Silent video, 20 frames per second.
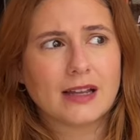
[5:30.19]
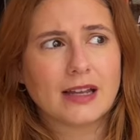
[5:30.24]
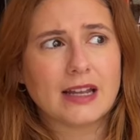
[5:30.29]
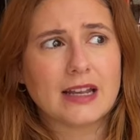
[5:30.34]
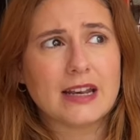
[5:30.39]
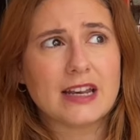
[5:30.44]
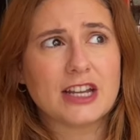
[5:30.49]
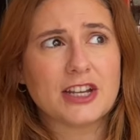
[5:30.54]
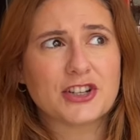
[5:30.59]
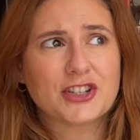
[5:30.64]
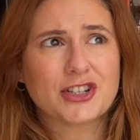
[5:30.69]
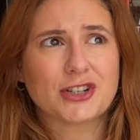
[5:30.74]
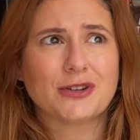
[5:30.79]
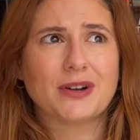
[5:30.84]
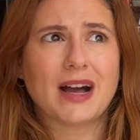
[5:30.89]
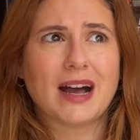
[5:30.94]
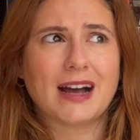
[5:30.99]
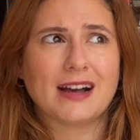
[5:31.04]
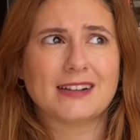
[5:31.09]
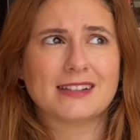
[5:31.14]
initial
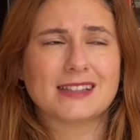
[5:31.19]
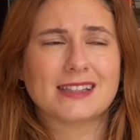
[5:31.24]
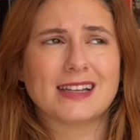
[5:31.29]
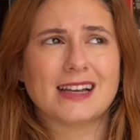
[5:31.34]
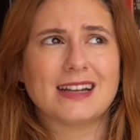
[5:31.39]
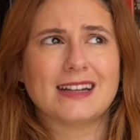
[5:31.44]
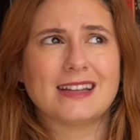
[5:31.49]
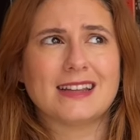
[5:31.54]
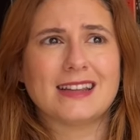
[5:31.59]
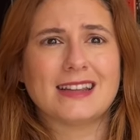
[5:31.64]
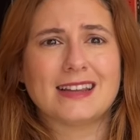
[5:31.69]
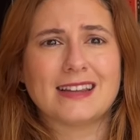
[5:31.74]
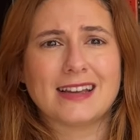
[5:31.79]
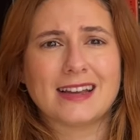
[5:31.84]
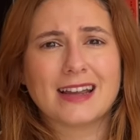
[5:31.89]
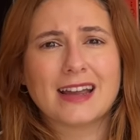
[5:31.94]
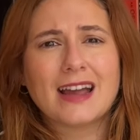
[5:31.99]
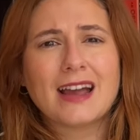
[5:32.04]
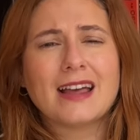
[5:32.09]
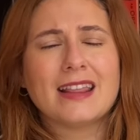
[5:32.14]
outsider
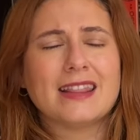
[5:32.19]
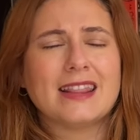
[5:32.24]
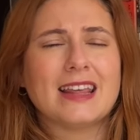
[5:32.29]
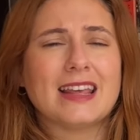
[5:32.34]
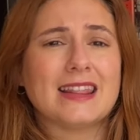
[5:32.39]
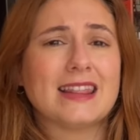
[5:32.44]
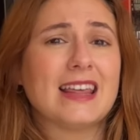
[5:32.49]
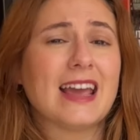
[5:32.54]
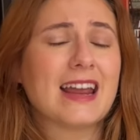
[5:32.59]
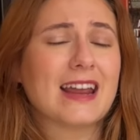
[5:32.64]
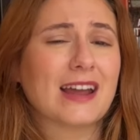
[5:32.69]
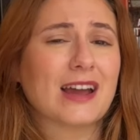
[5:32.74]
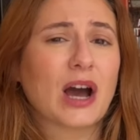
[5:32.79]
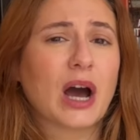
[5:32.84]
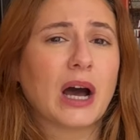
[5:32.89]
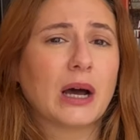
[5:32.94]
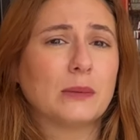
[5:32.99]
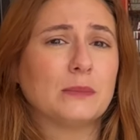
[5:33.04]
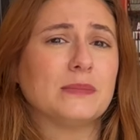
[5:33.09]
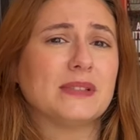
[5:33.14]
that, that then
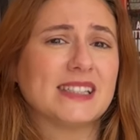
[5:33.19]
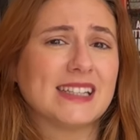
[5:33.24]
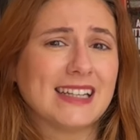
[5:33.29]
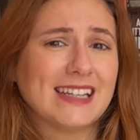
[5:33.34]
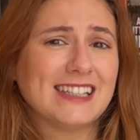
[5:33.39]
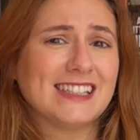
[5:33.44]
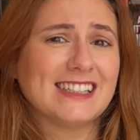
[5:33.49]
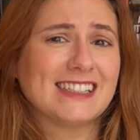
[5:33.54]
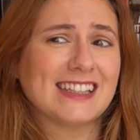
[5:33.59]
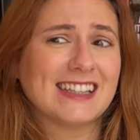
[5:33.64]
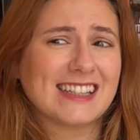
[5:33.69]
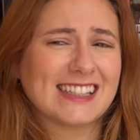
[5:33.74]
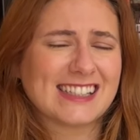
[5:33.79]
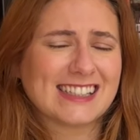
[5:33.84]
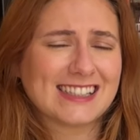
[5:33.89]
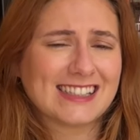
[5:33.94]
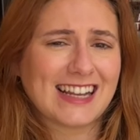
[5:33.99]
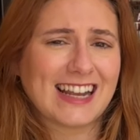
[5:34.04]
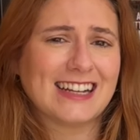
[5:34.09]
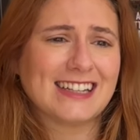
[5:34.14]
comes into the
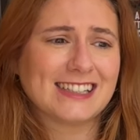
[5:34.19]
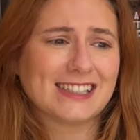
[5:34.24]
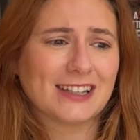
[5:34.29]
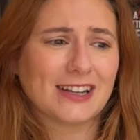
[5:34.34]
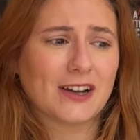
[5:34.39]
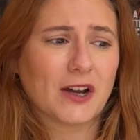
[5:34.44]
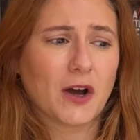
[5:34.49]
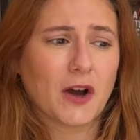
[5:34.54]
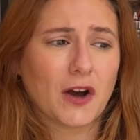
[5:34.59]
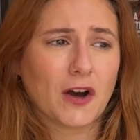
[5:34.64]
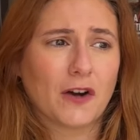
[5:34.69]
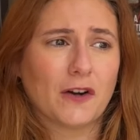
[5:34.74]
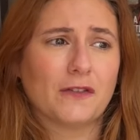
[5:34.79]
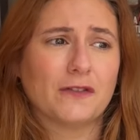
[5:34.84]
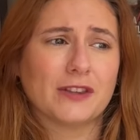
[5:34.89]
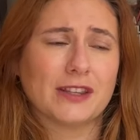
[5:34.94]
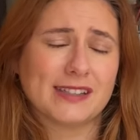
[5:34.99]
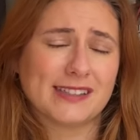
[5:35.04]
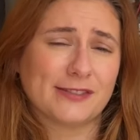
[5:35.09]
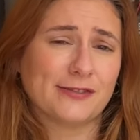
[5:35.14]
center
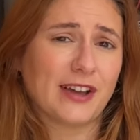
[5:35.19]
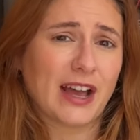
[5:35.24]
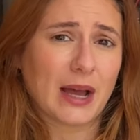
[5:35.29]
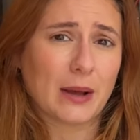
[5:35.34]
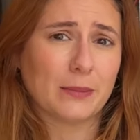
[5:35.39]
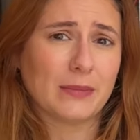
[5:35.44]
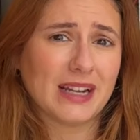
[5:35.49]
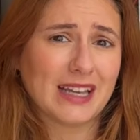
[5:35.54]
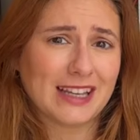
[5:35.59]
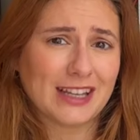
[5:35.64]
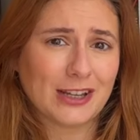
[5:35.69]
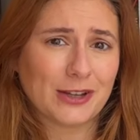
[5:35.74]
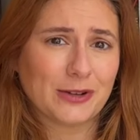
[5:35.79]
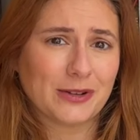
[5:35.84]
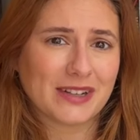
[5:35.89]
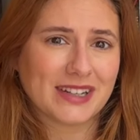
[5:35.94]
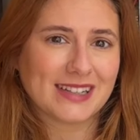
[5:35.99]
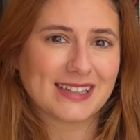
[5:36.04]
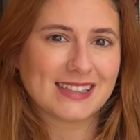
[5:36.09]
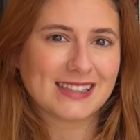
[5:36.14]
of this family
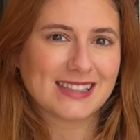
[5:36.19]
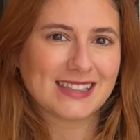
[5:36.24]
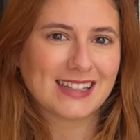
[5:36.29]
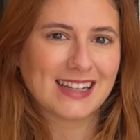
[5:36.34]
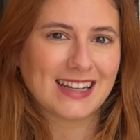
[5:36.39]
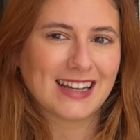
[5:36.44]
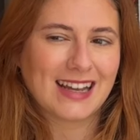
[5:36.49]
unit